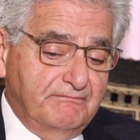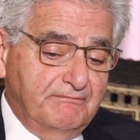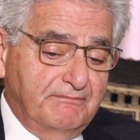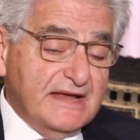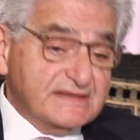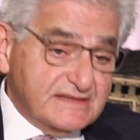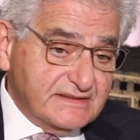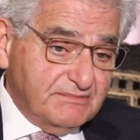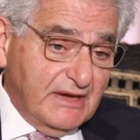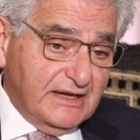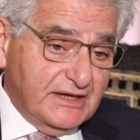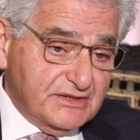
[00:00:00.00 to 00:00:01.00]
best
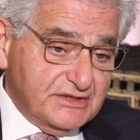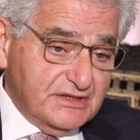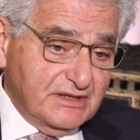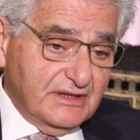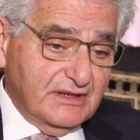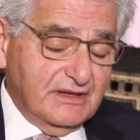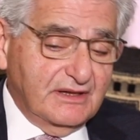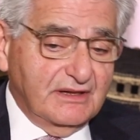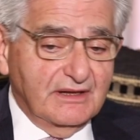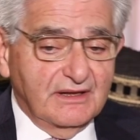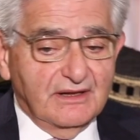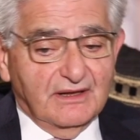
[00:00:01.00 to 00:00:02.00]
managing
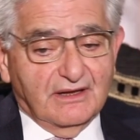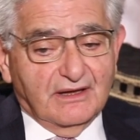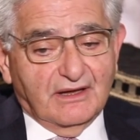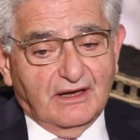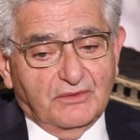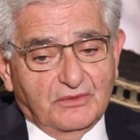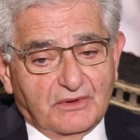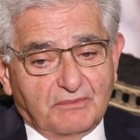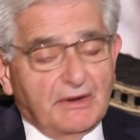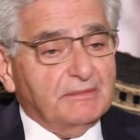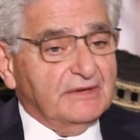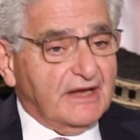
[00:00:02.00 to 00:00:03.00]
our
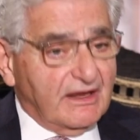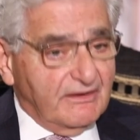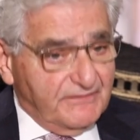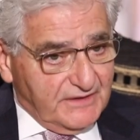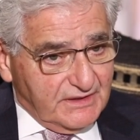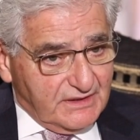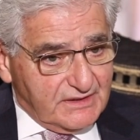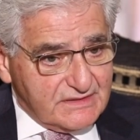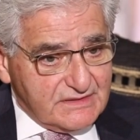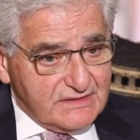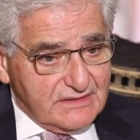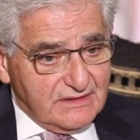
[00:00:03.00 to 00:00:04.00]
public
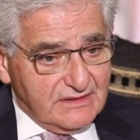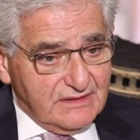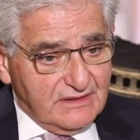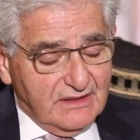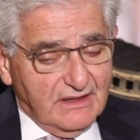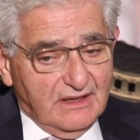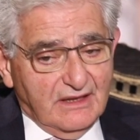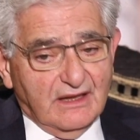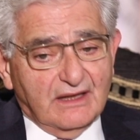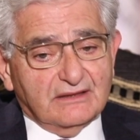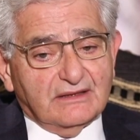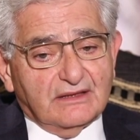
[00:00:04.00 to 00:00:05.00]
affairs,
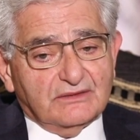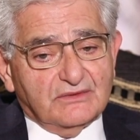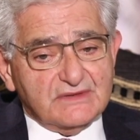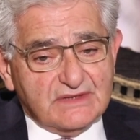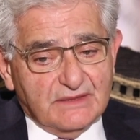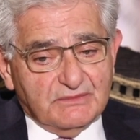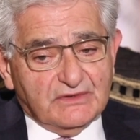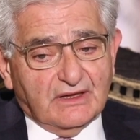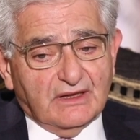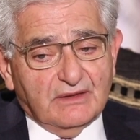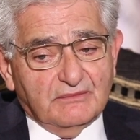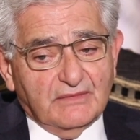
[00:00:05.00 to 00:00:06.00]
and at the same
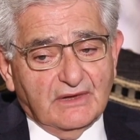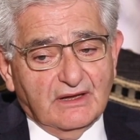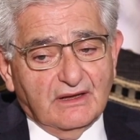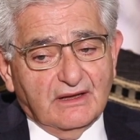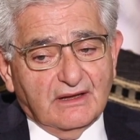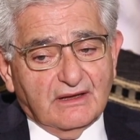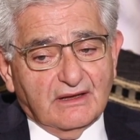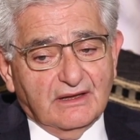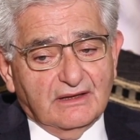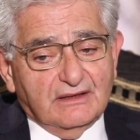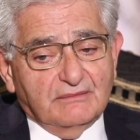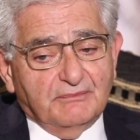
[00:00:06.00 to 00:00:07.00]
time,
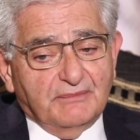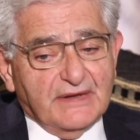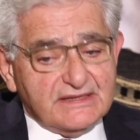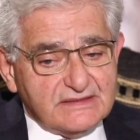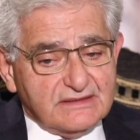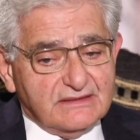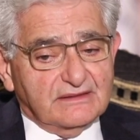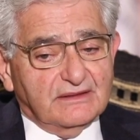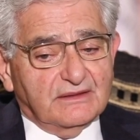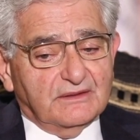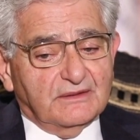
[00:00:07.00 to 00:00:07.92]
in best